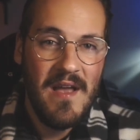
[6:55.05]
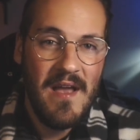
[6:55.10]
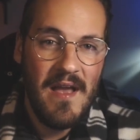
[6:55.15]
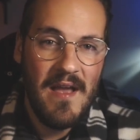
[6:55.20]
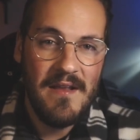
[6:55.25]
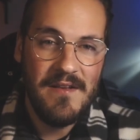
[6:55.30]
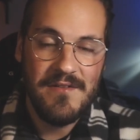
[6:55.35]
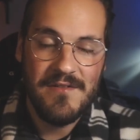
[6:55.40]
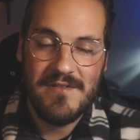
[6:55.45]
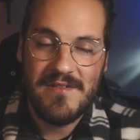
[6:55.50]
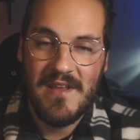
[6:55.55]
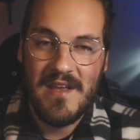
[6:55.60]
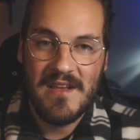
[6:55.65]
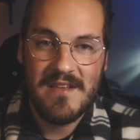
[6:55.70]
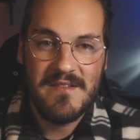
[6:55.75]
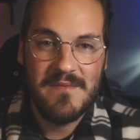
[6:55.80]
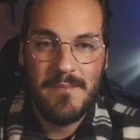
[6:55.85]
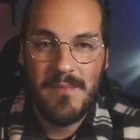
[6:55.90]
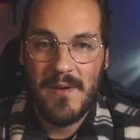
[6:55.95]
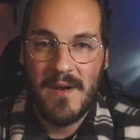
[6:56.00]
and just
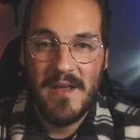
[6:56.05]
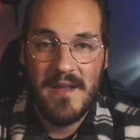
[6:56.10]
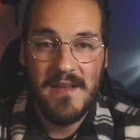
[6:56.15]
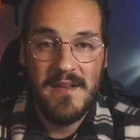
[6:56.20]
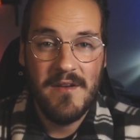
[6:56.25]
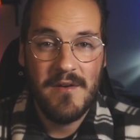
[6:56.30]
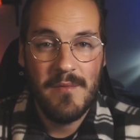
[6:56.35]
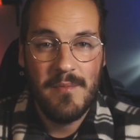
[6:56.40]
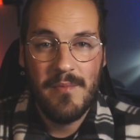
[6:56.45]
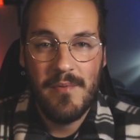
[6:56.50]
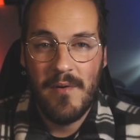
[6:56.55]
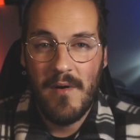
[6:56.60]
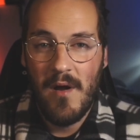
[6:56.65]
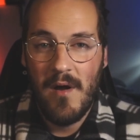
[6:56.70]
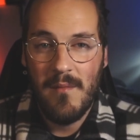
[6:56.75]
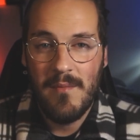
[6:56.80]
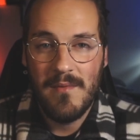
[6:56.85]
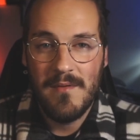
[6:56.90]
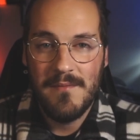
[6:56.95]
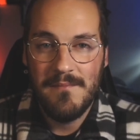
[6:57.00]
explain your
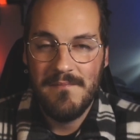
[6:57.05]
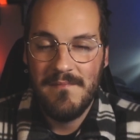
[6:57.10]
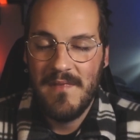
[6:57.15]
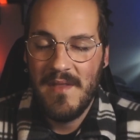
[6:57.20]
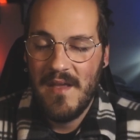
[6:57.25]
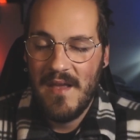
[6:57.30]
problem,